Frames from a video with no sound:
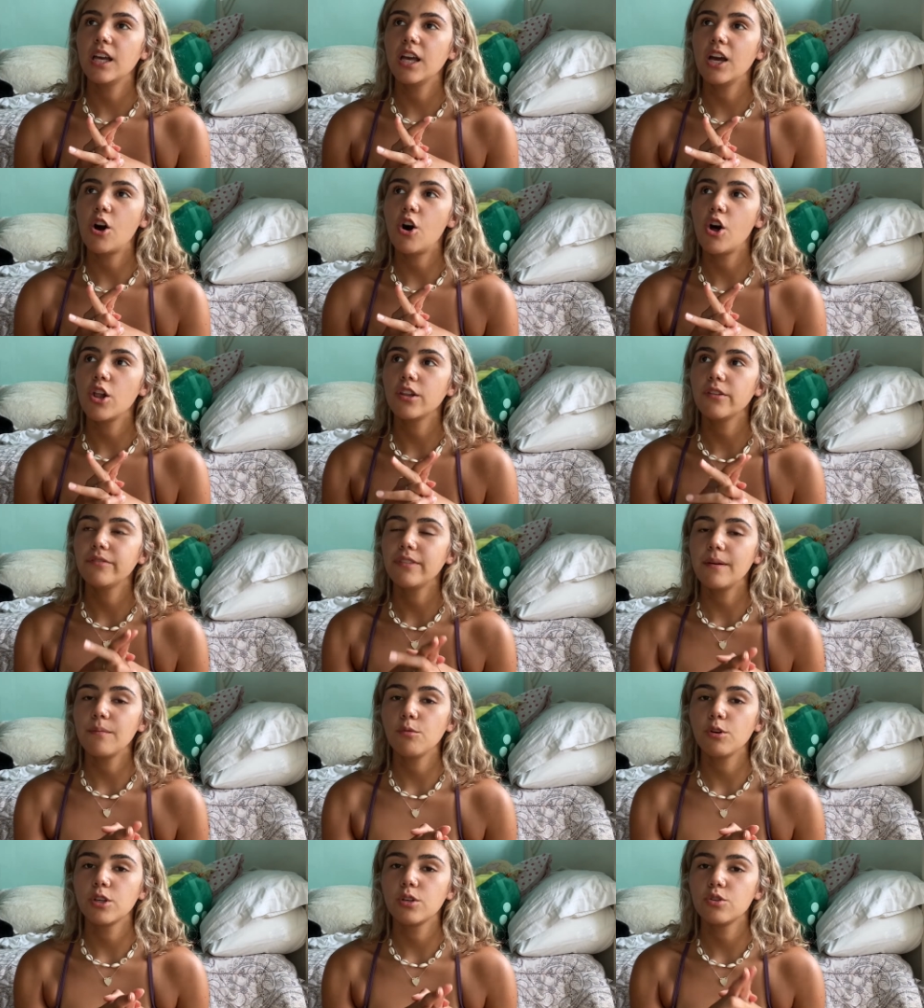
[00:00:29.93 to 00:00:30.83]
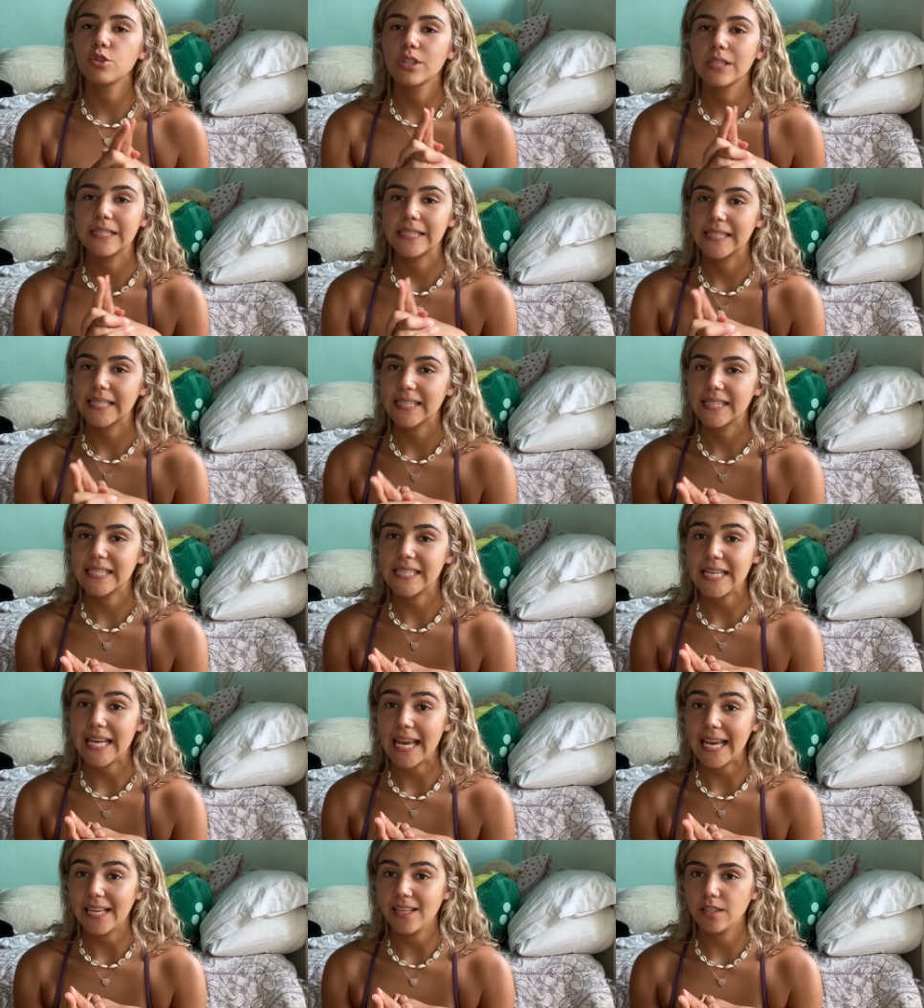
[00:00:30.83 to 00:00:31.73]
all of them were usually
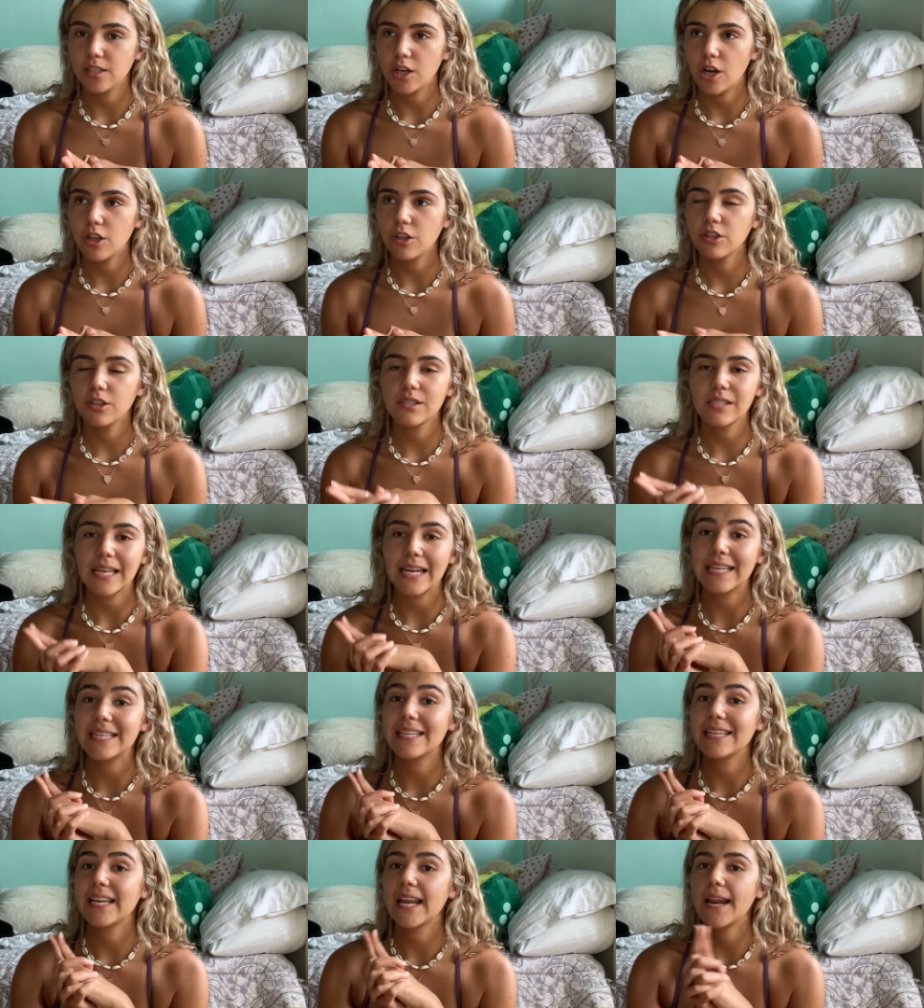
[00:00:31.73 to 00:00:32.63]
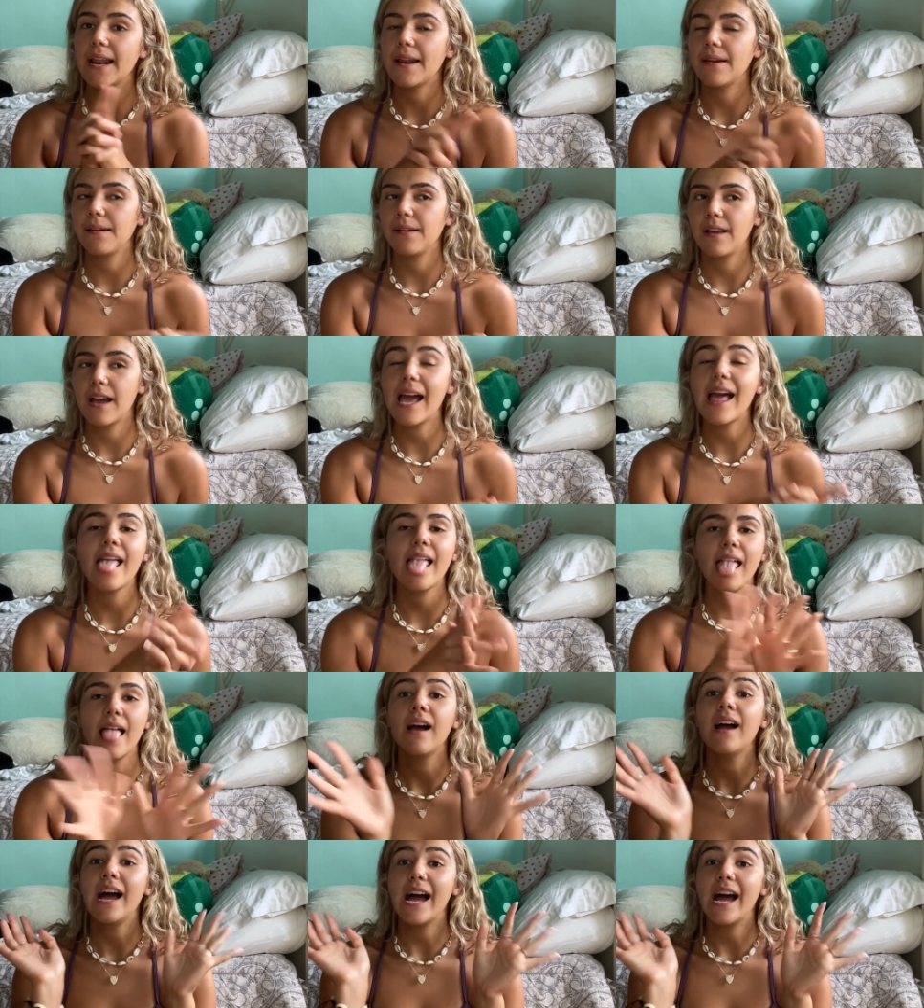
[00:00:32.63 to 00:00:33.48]
$68 and I did get an, uh,